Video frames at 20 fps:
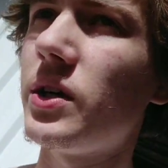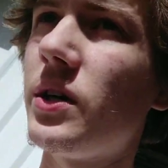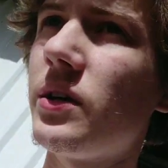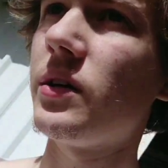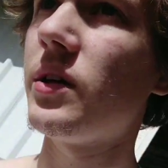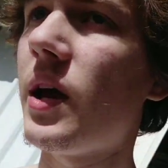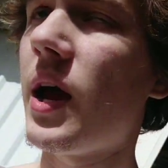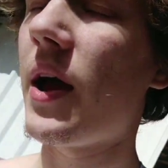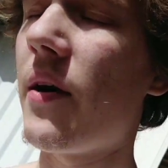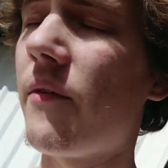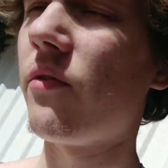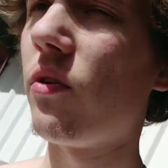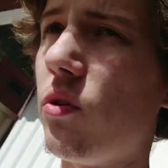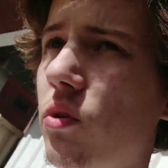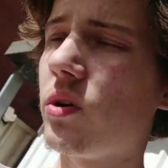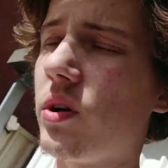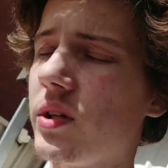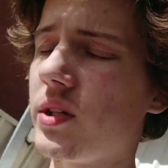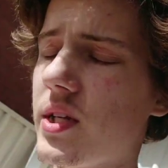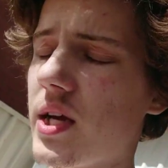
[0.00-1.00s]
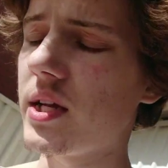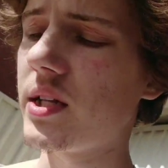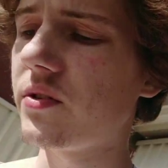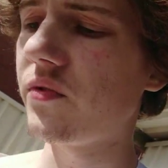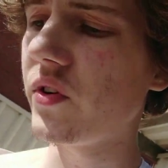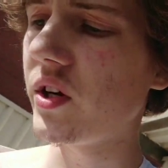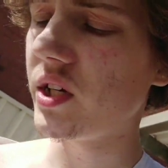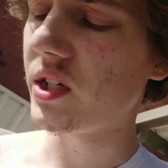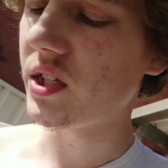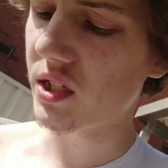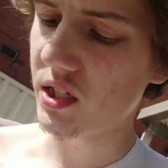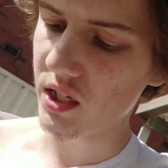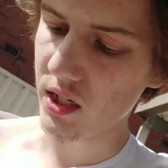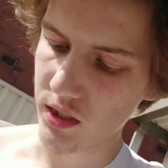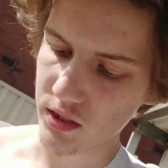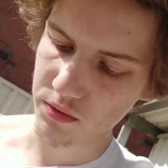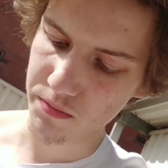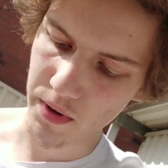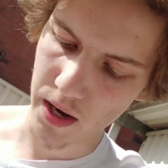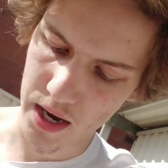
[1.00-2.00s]
to have a look at Dad's
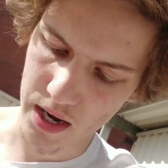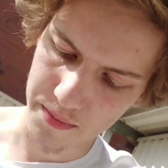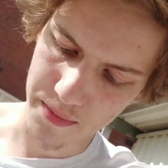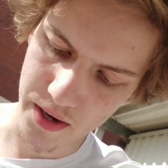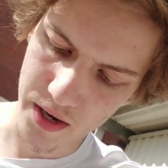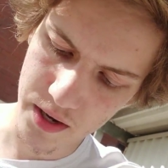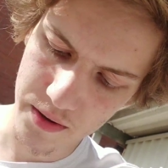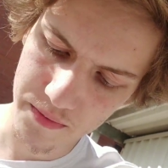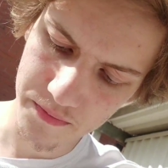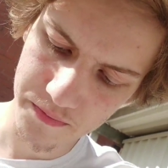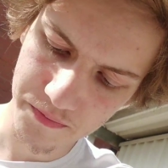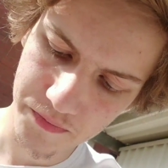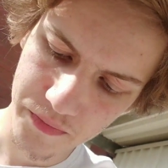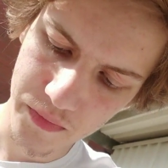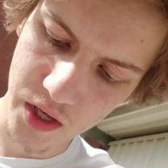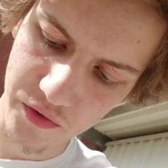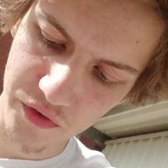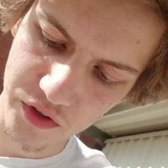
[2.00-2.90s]
V6 maybe, if